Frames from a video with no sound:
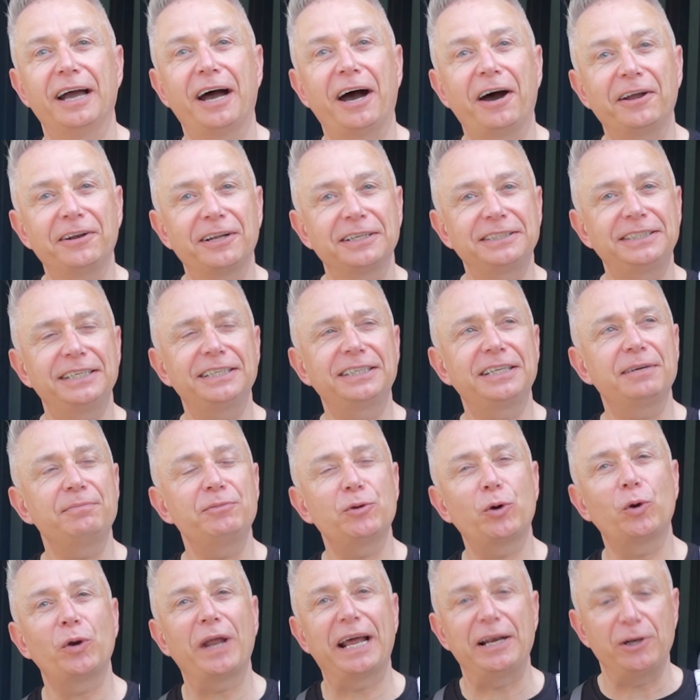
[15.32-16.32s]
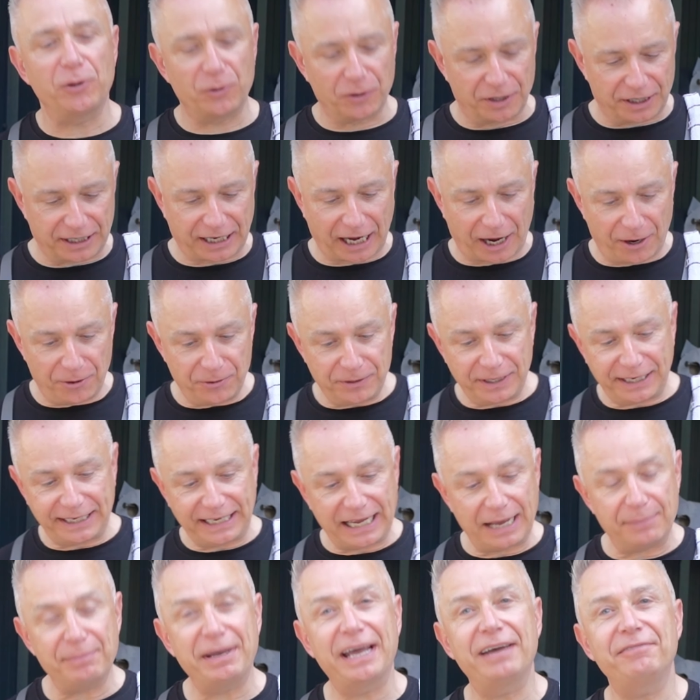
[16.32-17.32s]
And I did them not that long ago and they
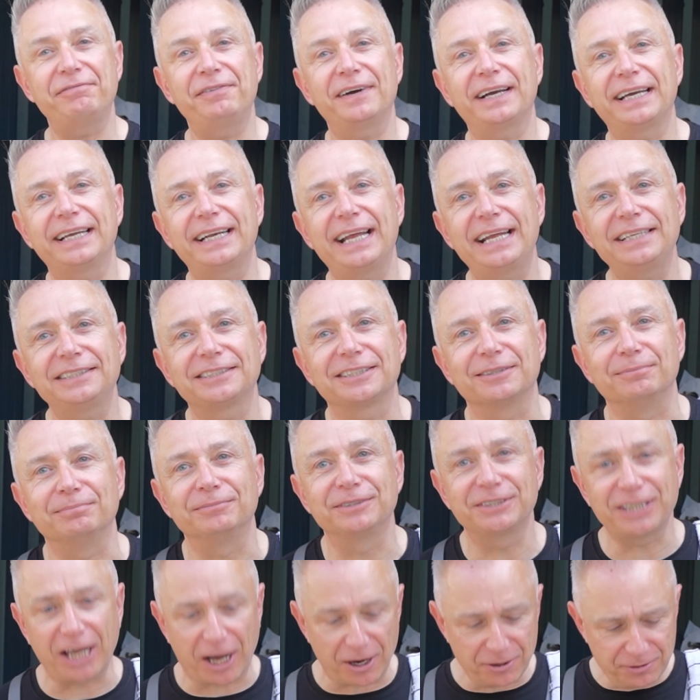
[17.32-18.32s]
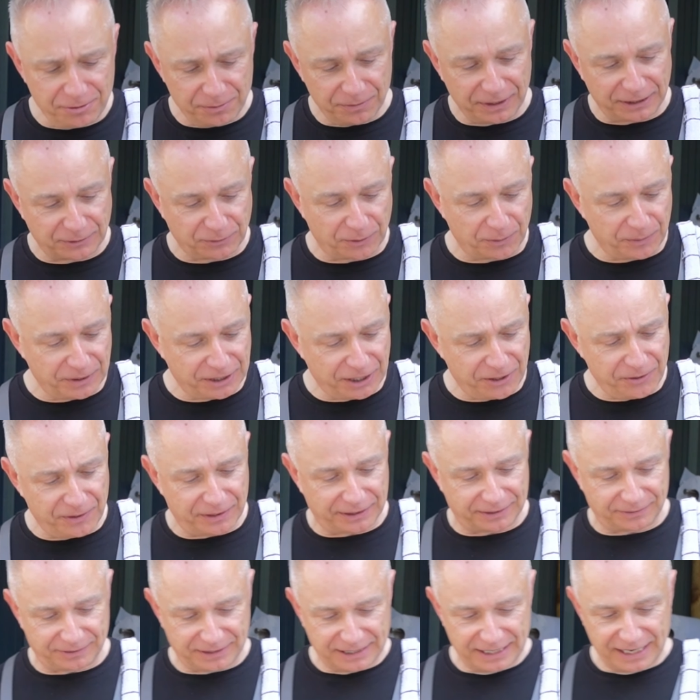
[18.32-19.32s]
come out fucking handsome. So that's what we're doing.